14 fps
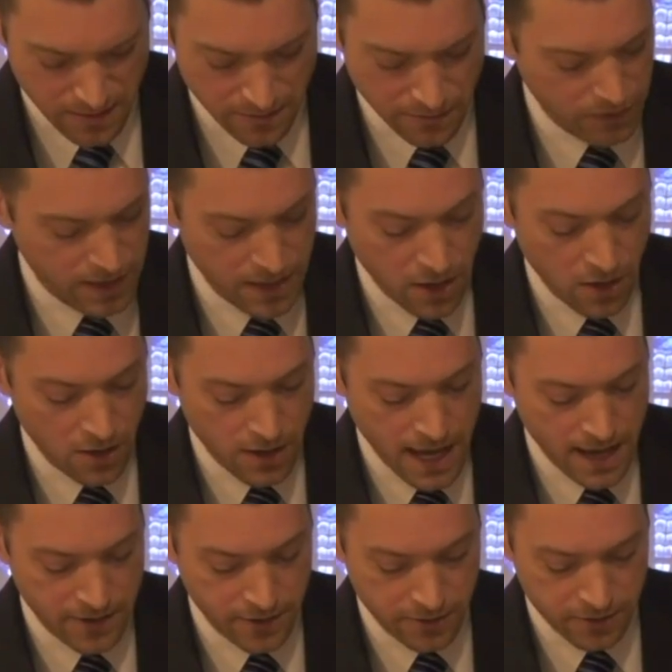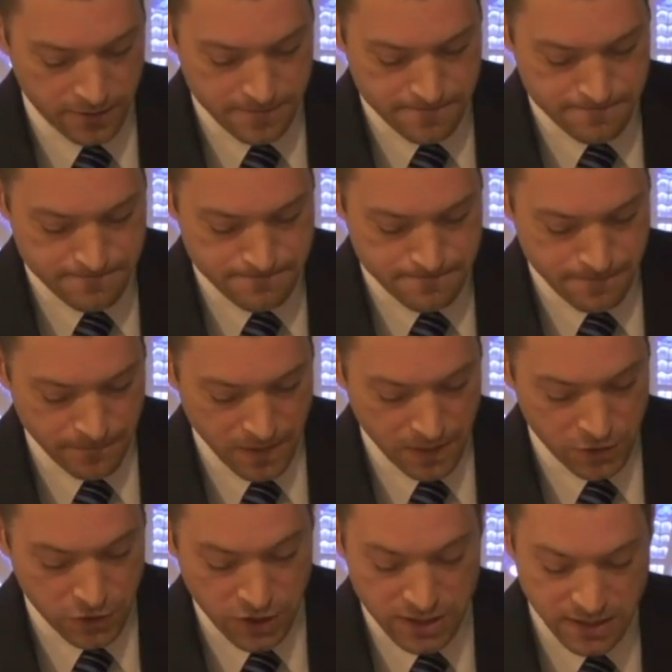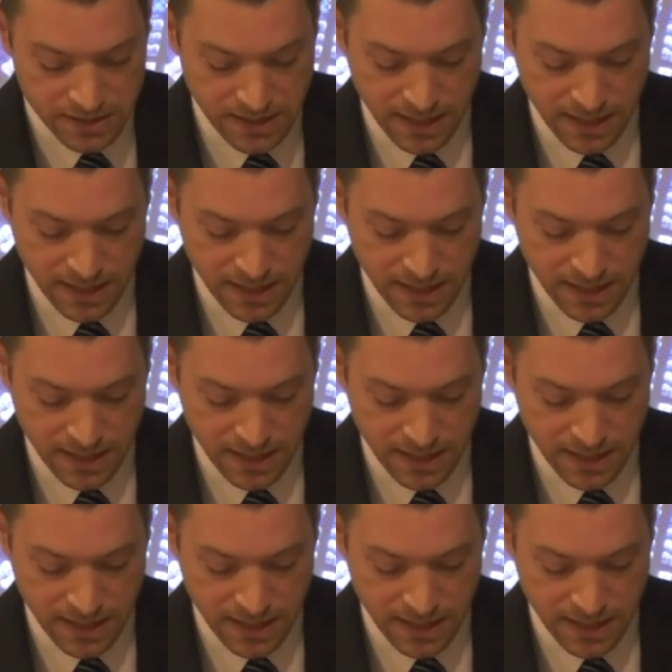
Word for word: For they all had her. And Jesus